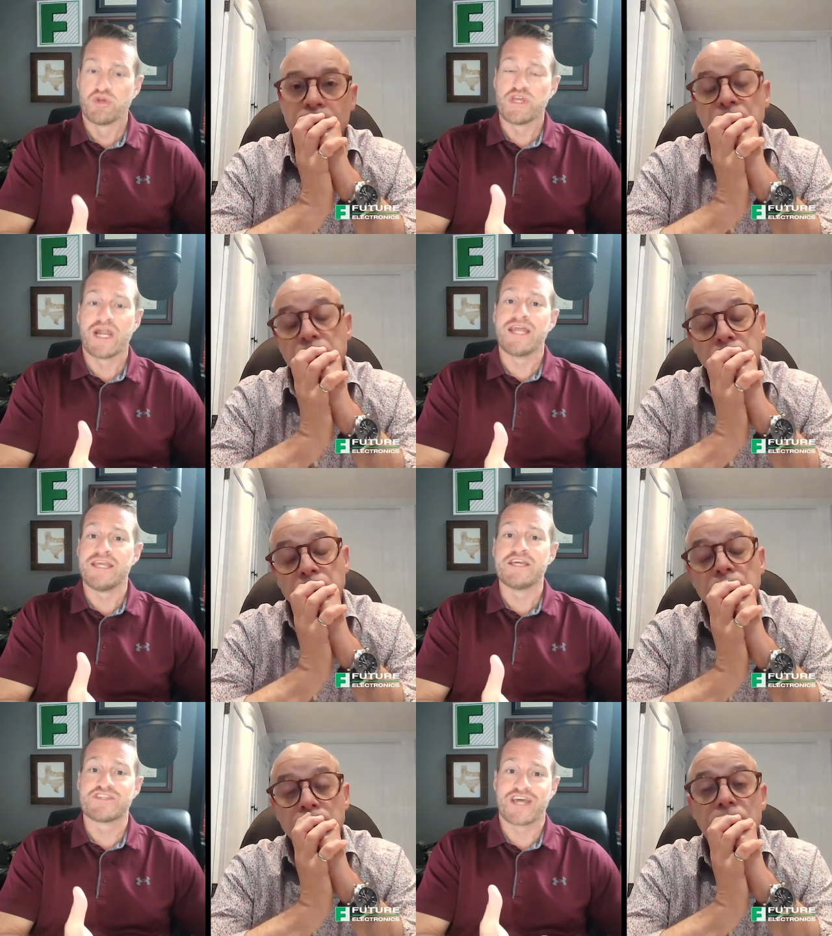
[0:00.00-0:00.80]
Speaker 1: with brilliant mm -hmm.
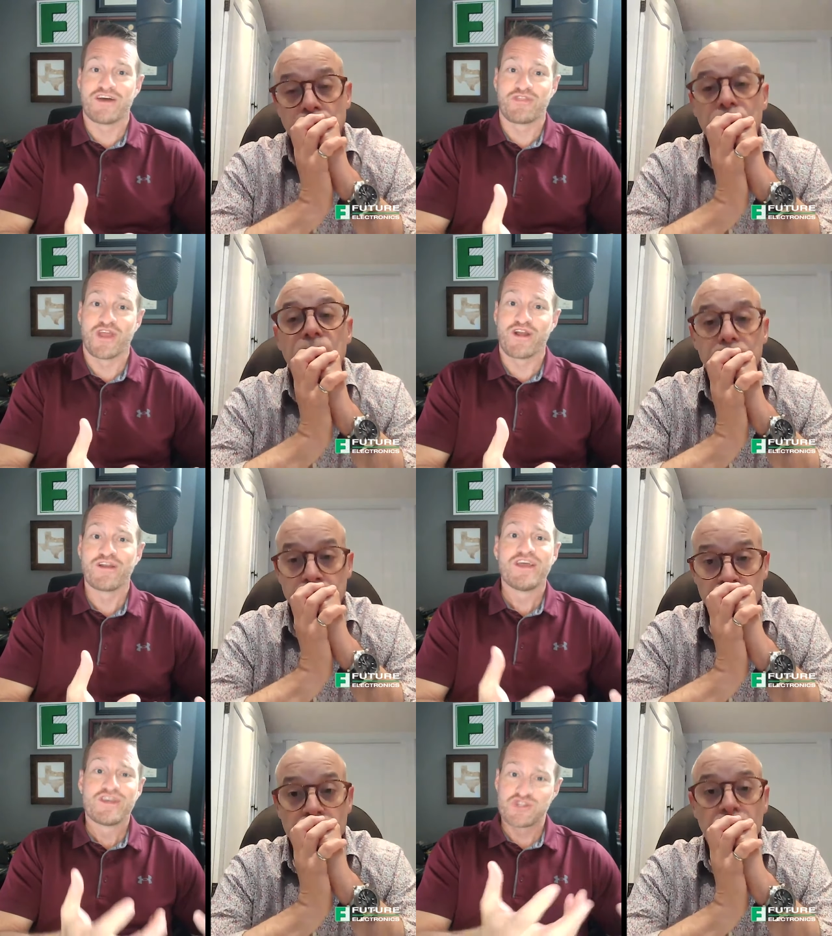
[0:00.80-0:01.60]
ideas out
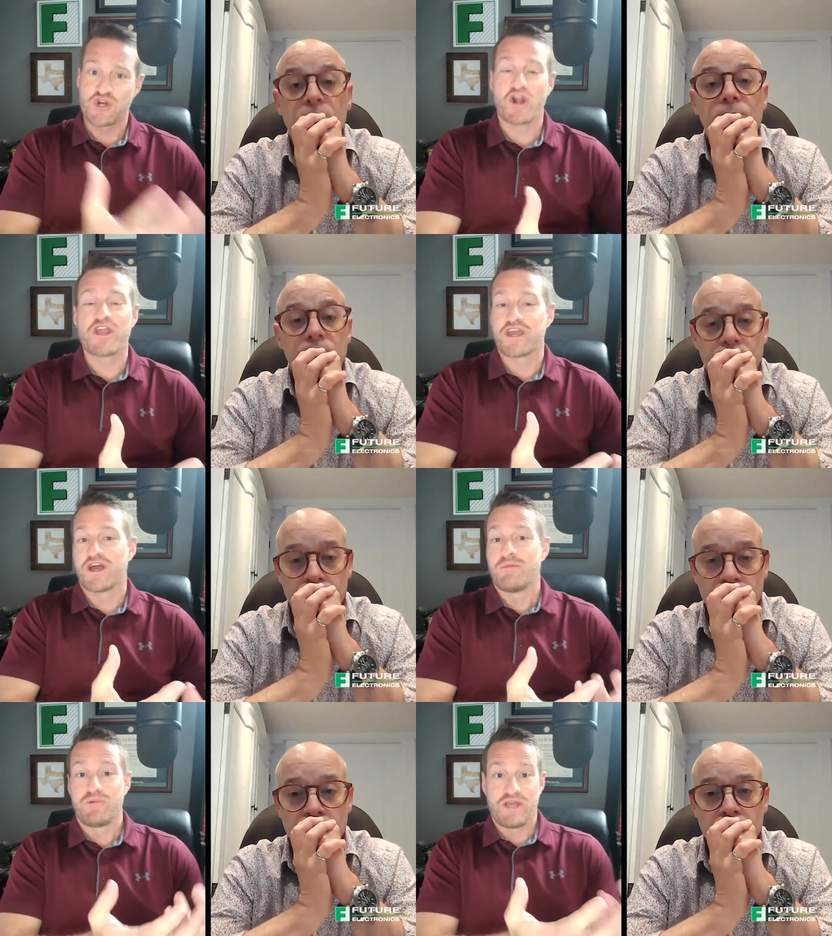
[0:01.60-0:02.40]
there, starting a
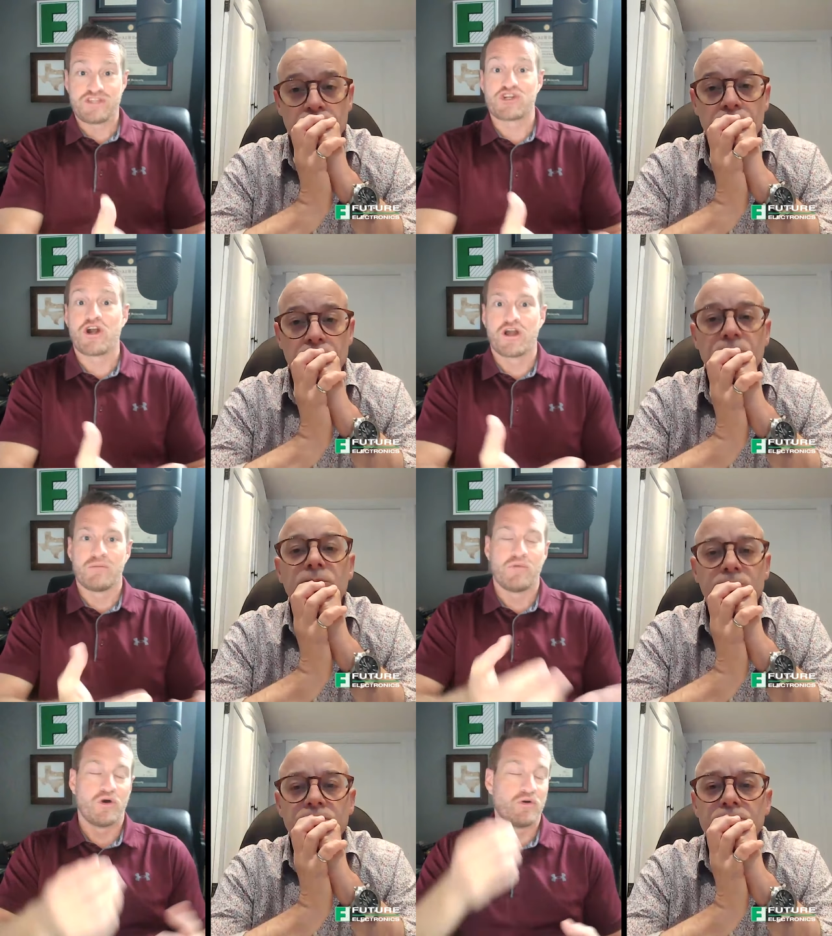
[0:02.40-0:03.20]
company,
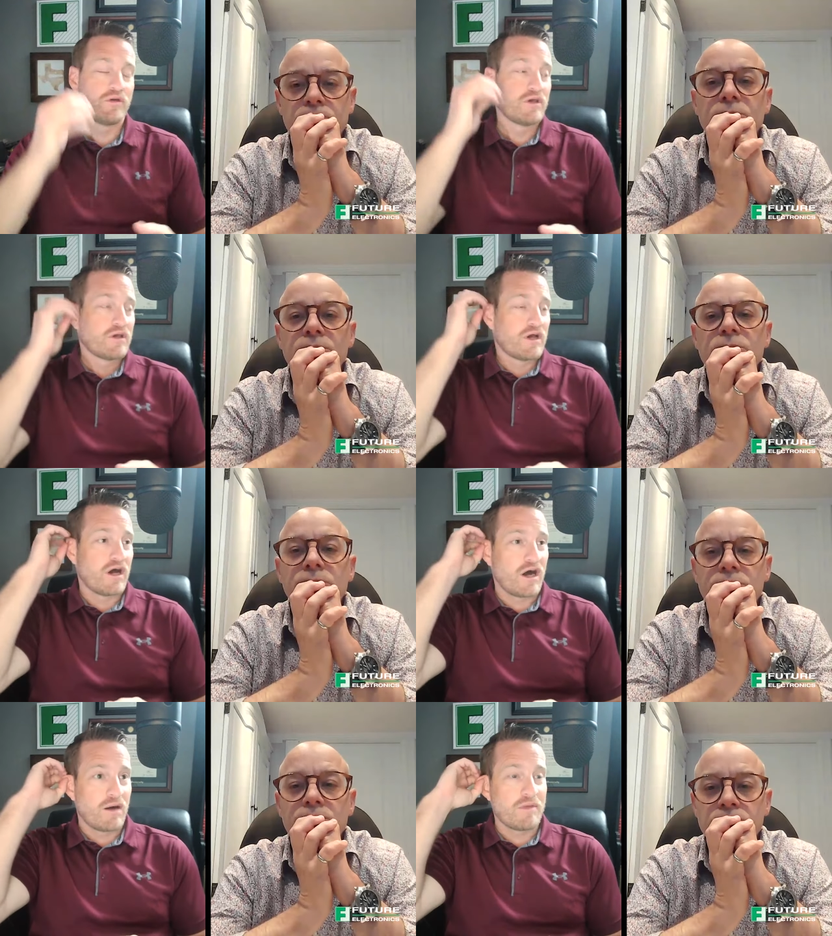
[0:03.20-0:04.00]
startup mode,
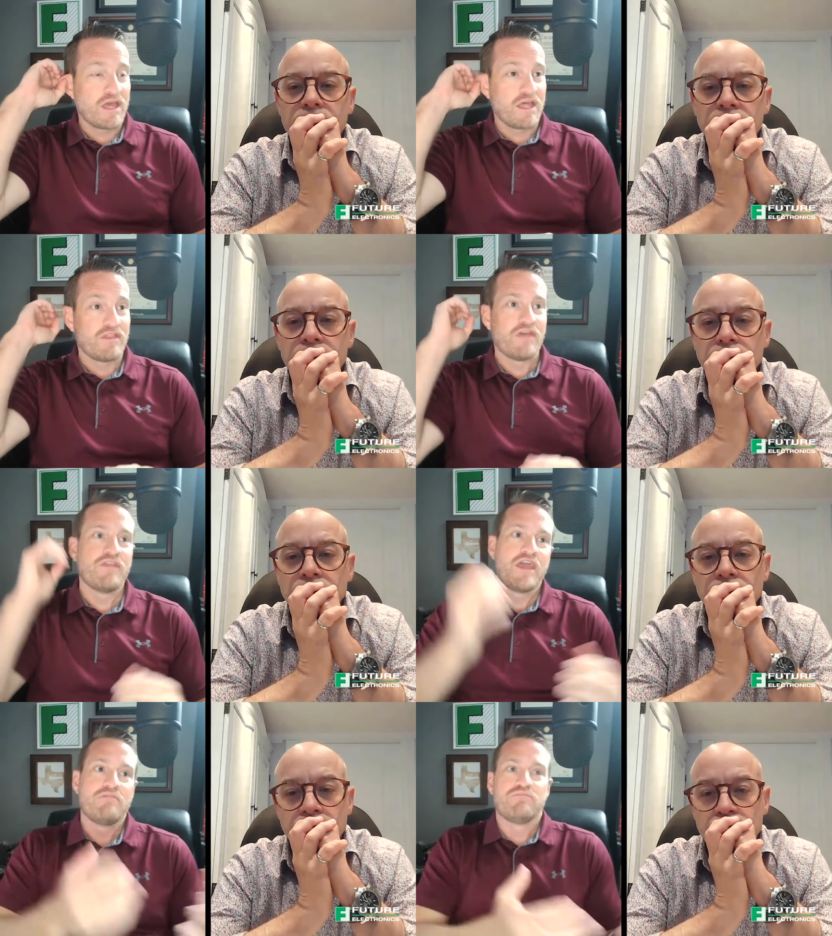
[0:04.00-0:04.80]
um, and,
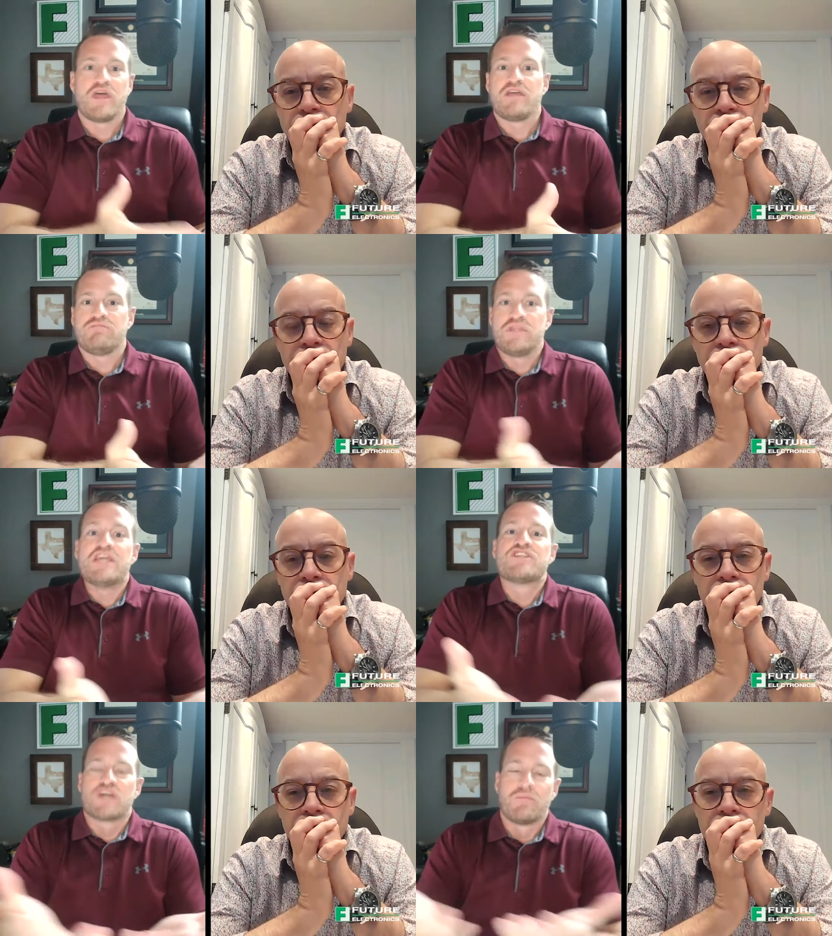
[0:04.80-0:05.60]
and they, they
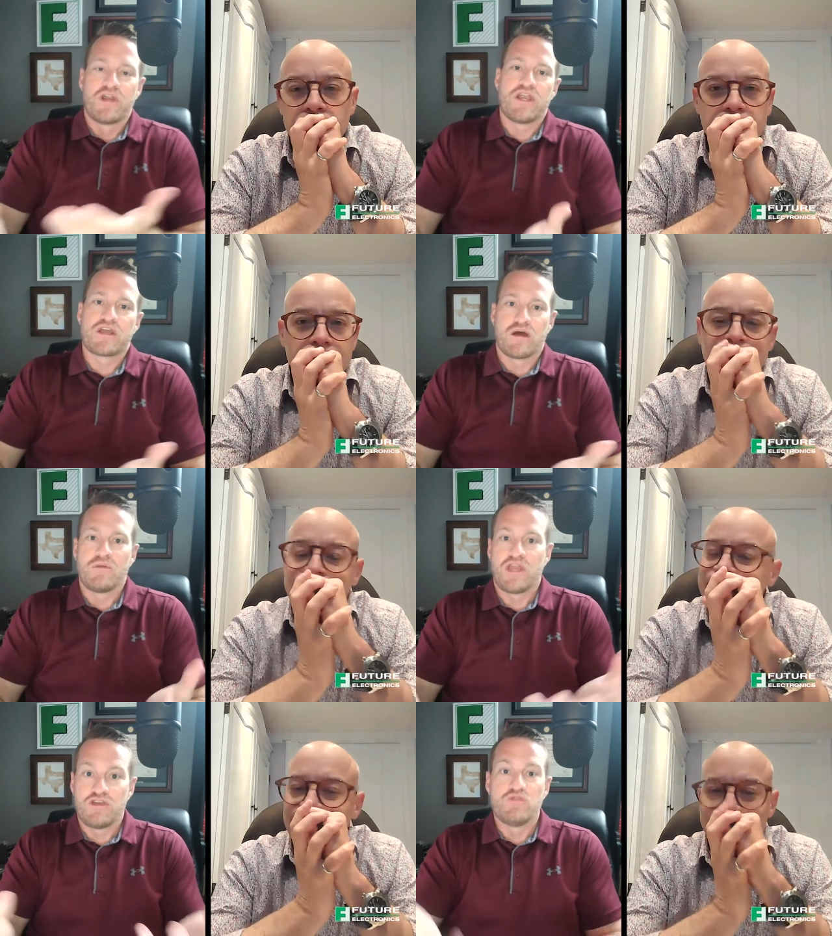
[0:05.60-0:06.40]
need somebody to
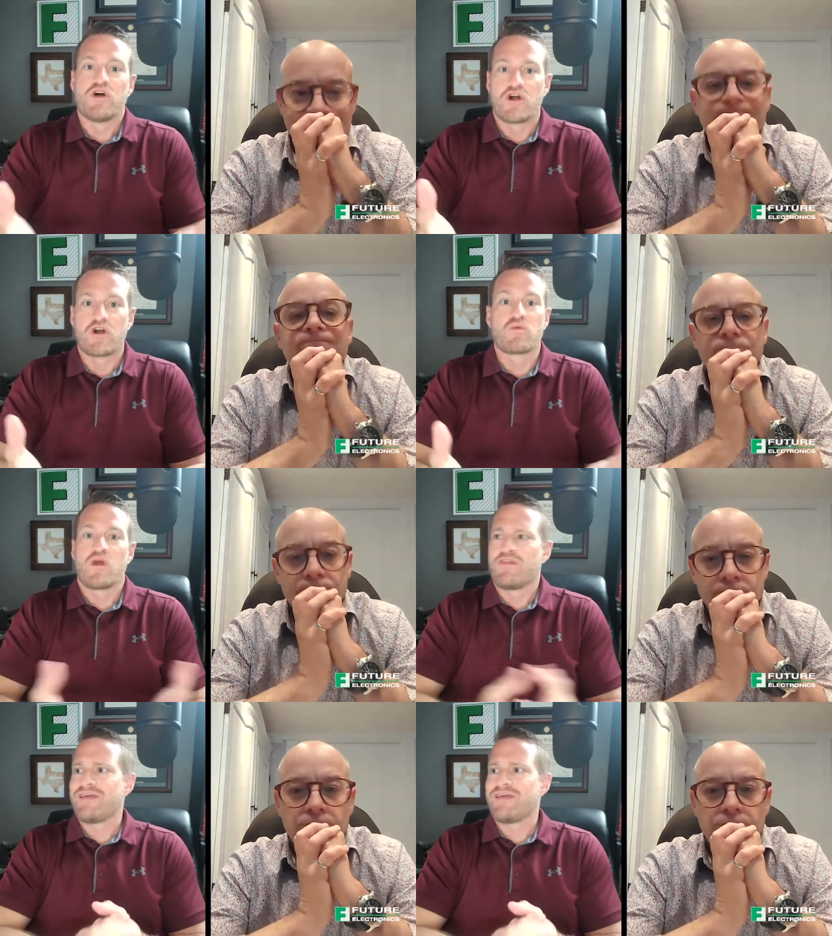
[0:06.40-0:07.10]
come in and do the hardware.